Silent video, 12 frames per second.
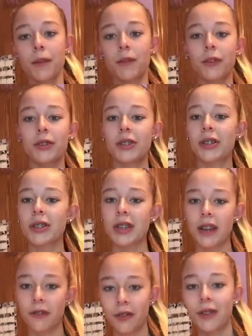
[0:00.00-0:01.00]
versus
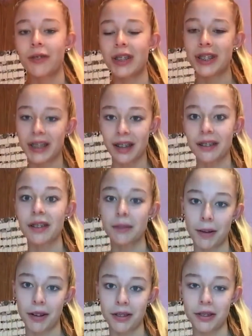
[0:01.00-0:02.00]
a 50-cent
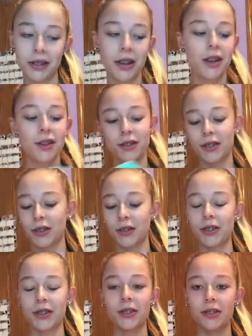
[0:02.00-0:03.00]
sponge? So
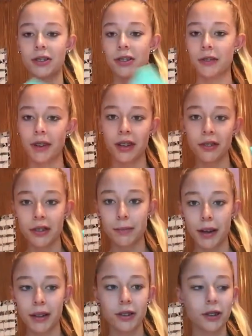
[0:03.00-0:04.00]
this is just a regular
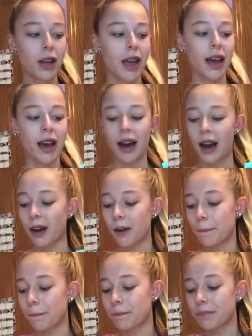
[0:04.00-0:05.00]
sponge.
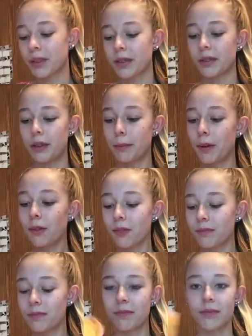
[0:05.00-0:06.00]
They're both
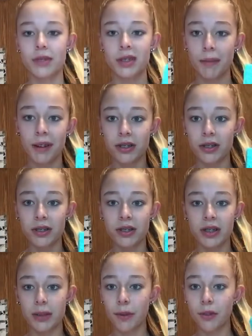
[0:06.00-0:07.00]

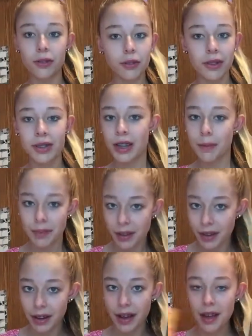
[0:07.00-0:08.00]
sponges. They both do the same
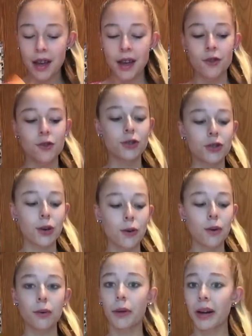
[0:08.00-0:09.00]
thing.
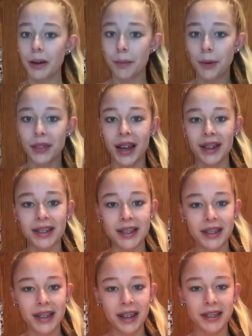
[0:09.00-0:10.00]
So we're going to put that to
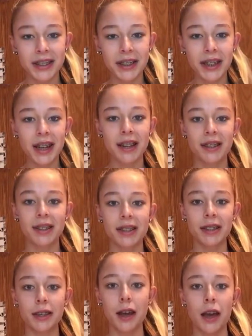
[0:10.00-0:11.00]
the test today and
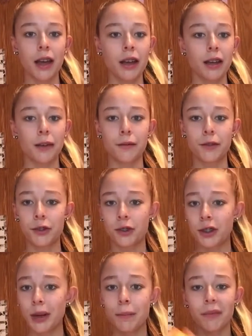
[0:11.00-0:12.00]
see if
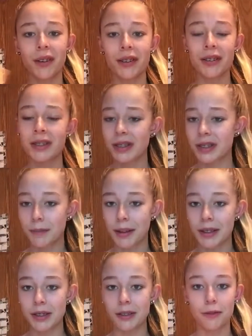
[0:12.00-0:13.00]
cheap versus
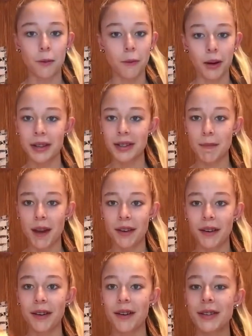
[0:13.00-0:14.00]
expensive. What is
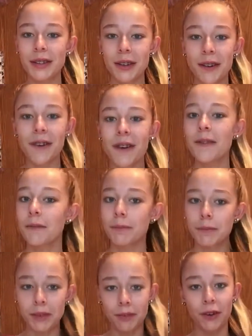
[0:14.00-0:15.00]
better? So
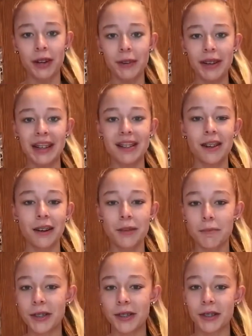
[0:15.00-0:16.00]
before you get
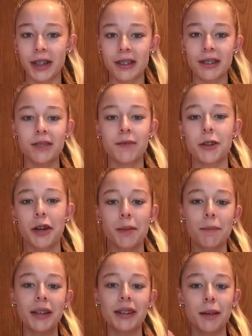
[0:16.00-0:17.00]
started, be sure to give this video a
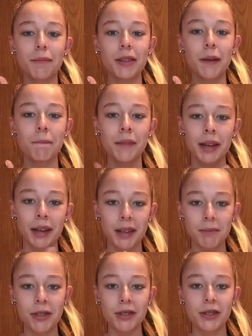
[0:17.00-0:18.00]
big thumbs up,
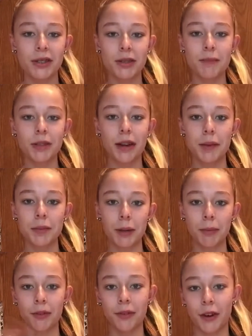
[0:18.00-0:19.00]
and be sure to subscribe
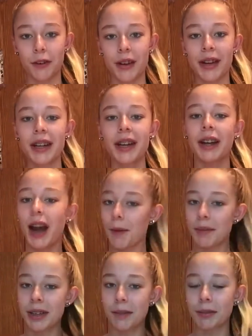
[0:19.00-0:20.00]
down below if you're not already, and
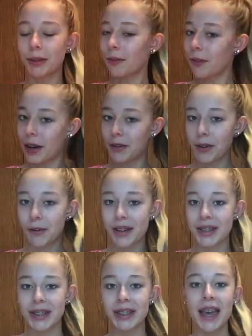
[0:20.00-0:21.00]
comment down below for any
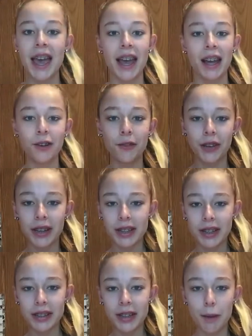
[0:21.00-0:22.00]
requests. And don't forget
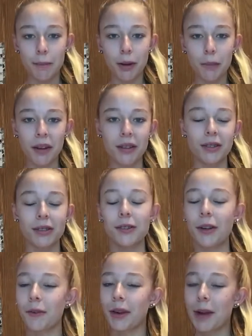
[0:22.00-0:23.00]
to hit that bell button so you
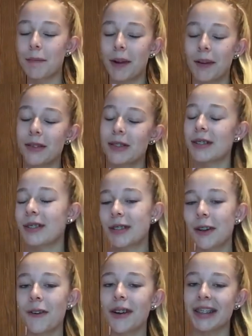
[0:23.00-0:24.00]
know when I post.
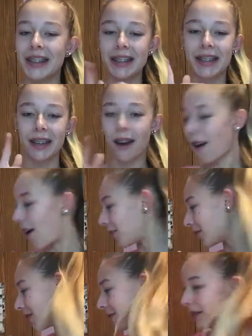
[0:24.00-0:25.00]
So let's get on with the